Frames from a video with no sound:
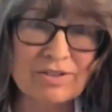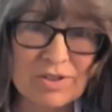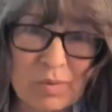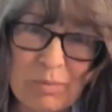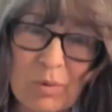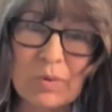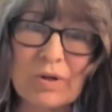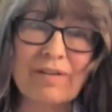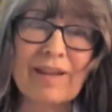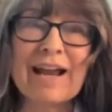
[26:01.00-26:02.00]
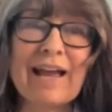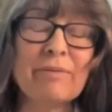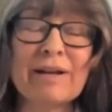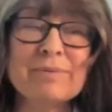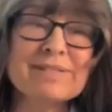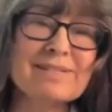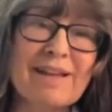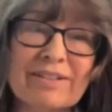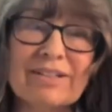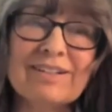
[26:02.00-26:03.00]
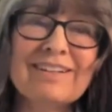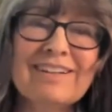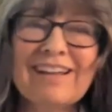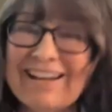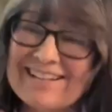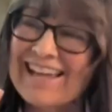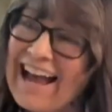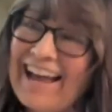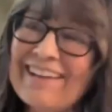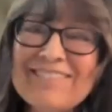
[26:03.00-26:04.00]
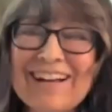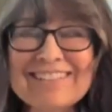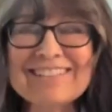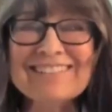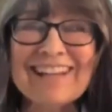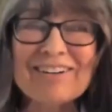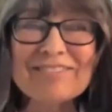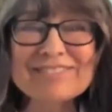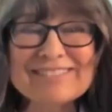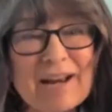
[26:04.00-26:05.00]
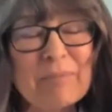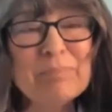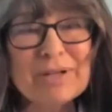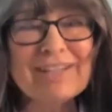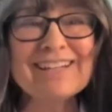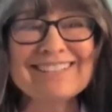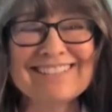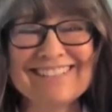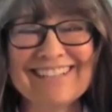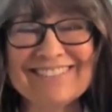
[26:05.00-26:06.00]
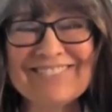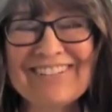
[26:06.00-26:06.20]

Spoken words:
swim award that I got when I was 7, and it's on a shelf. It's on a bookcase shelf.